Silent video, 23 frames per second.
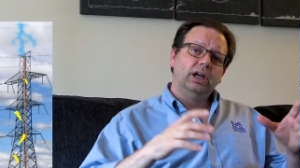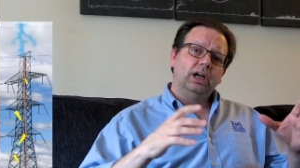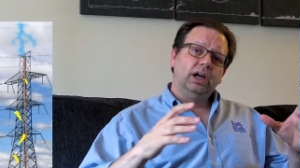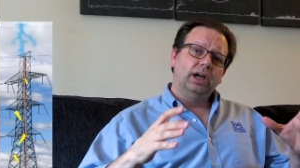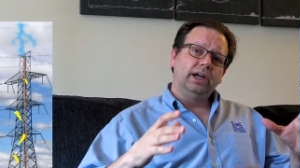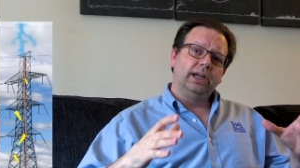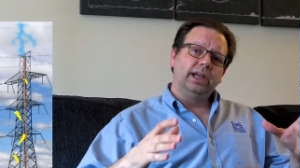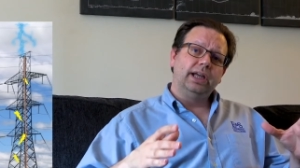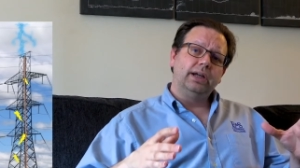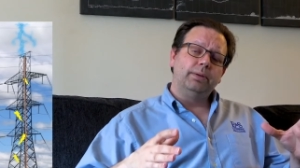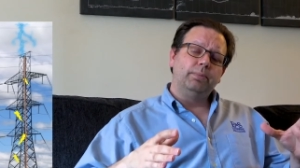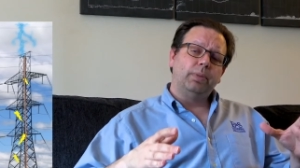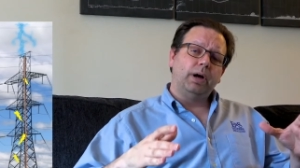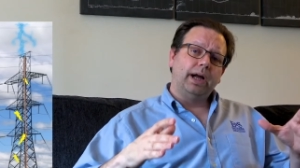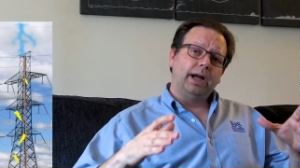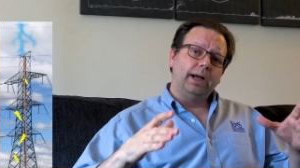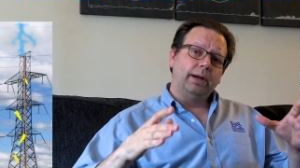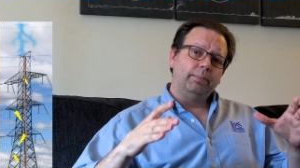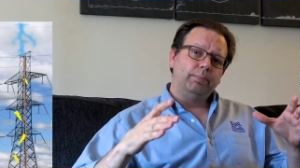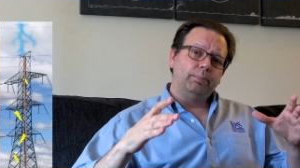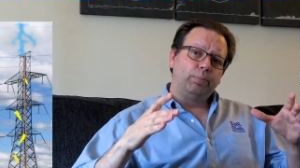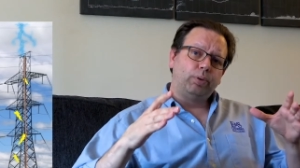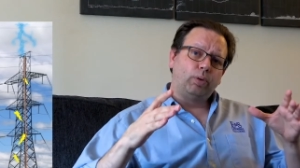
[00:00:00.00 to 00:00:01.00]
again
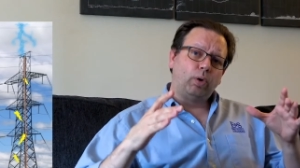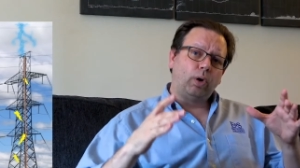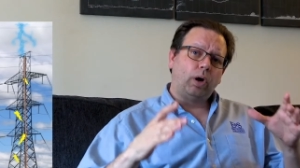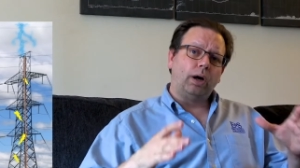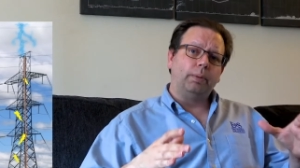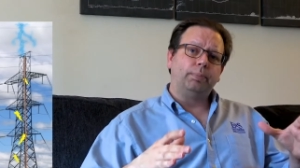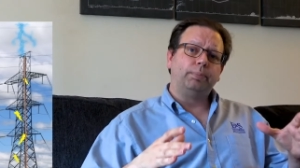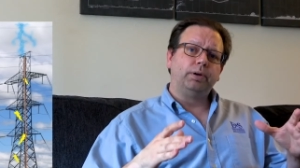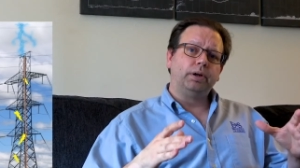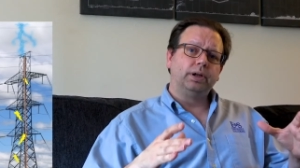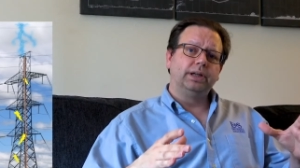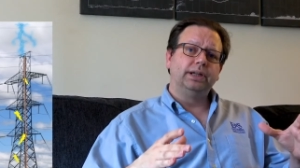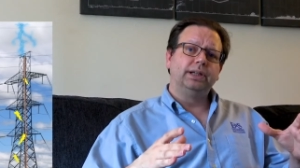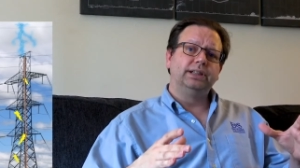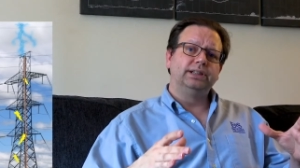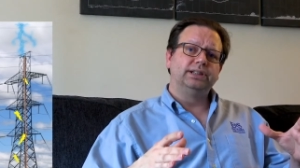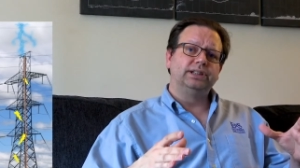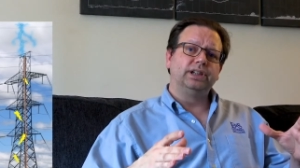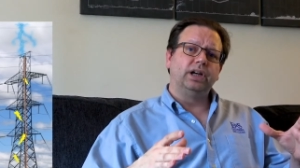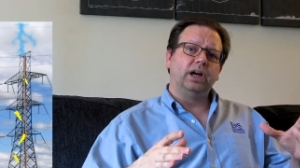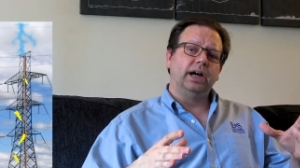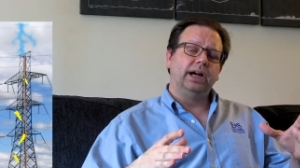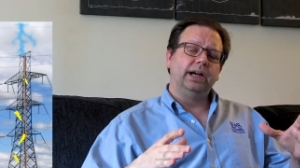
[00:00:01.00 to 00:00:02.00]
by properly
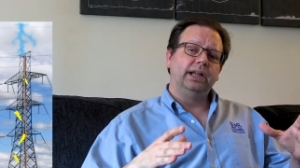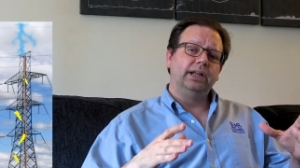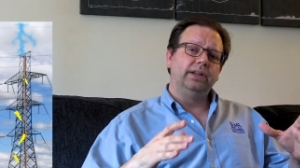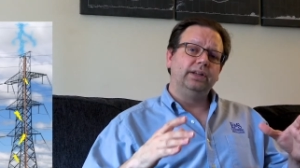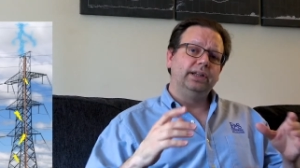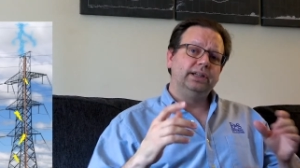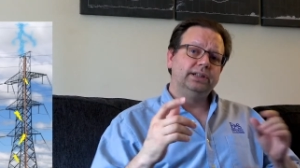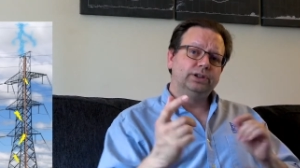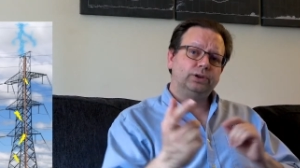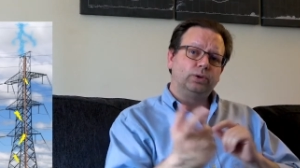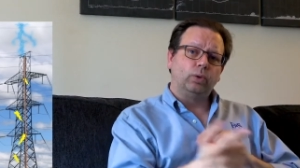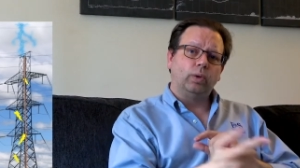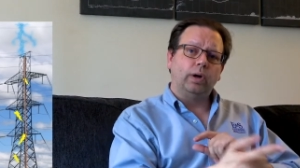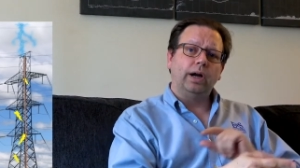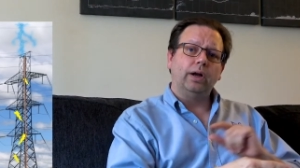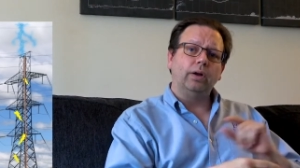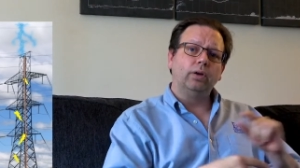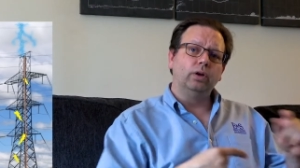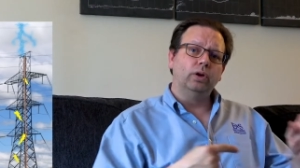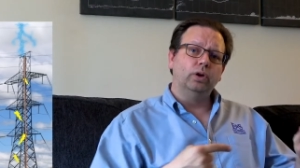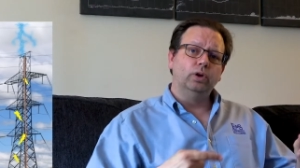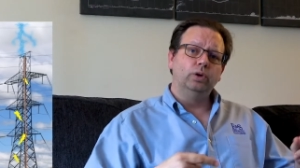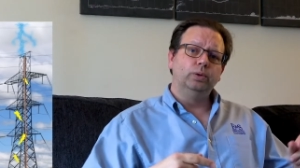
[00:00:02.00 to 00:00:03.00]
designing these
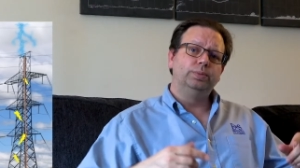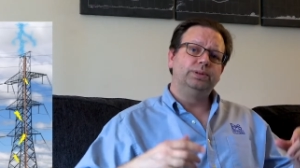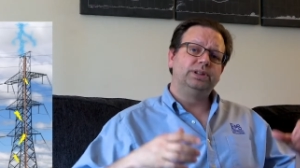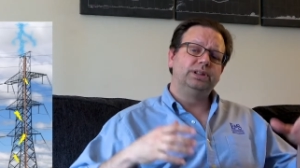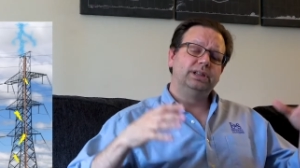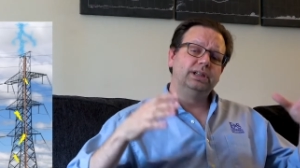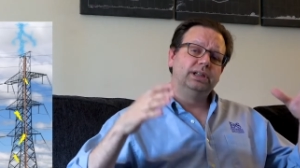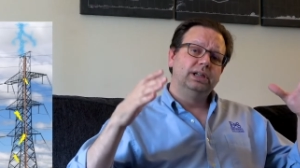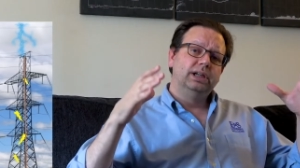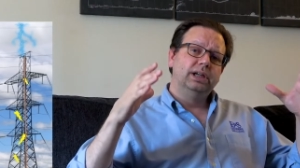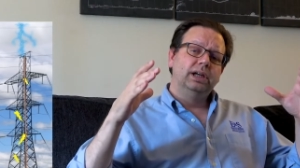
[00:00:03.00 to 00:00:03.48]
ground loops